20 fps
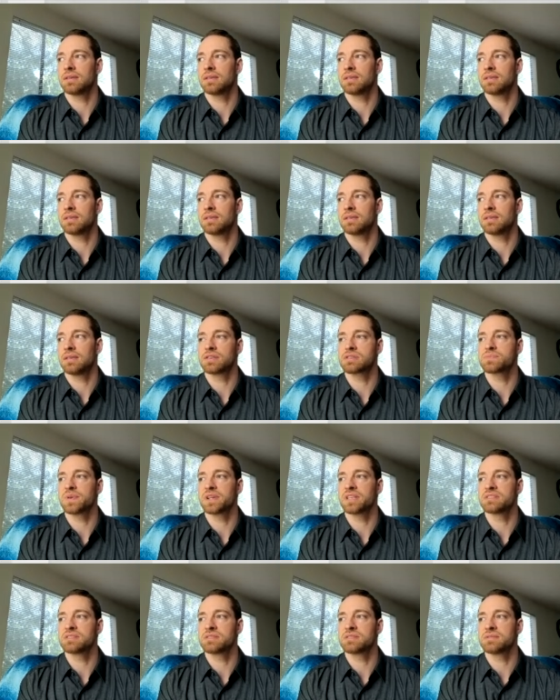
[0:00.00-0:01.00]
you know there's
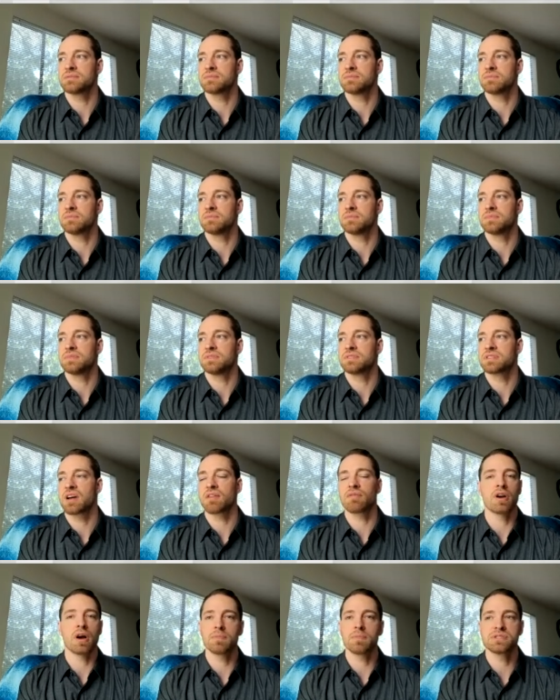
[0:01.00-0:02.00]
been
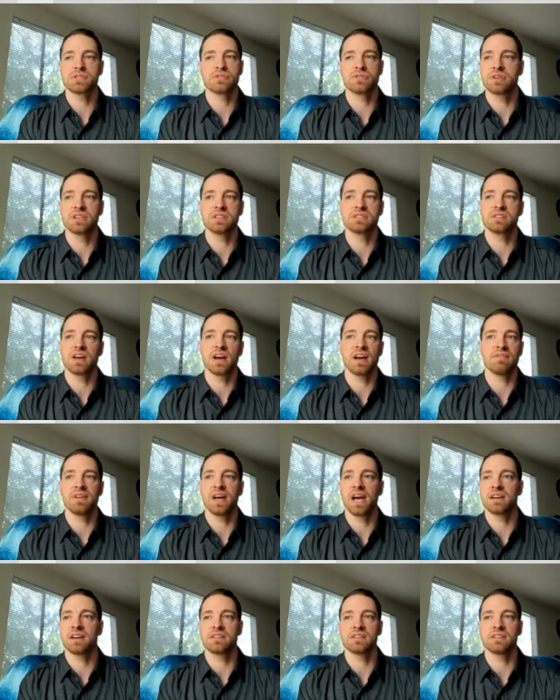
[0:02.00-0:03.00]
several opportunities i've
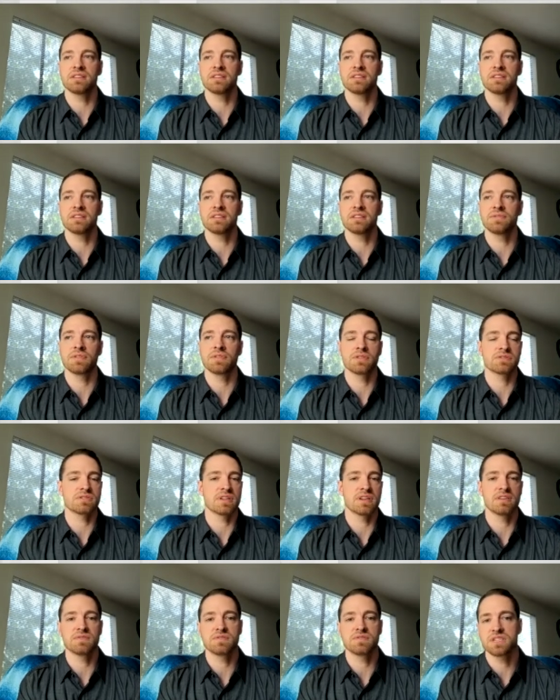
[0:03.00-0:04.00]
had to talk to folks
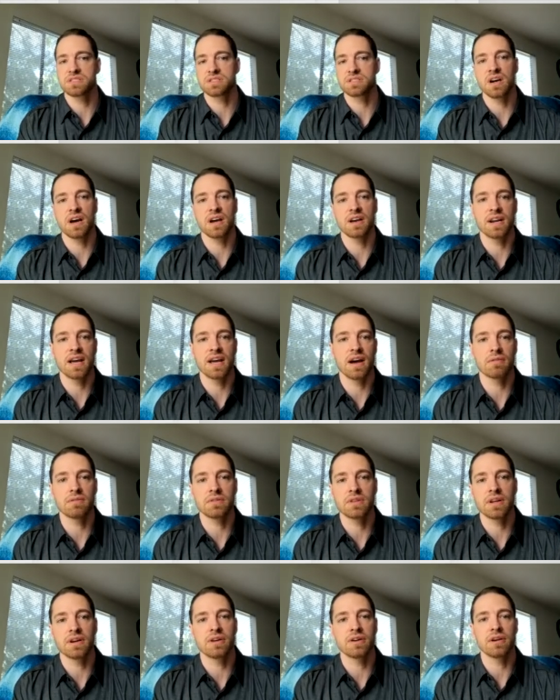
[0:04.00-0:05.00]
that have just gotten out
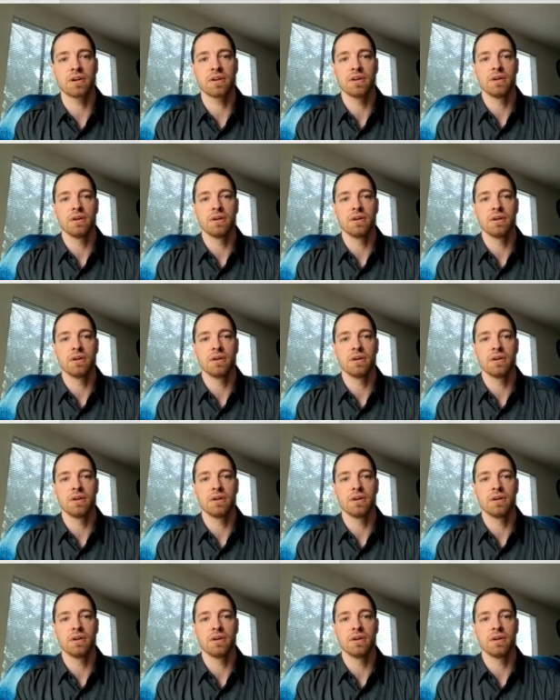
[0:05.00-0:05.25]
that are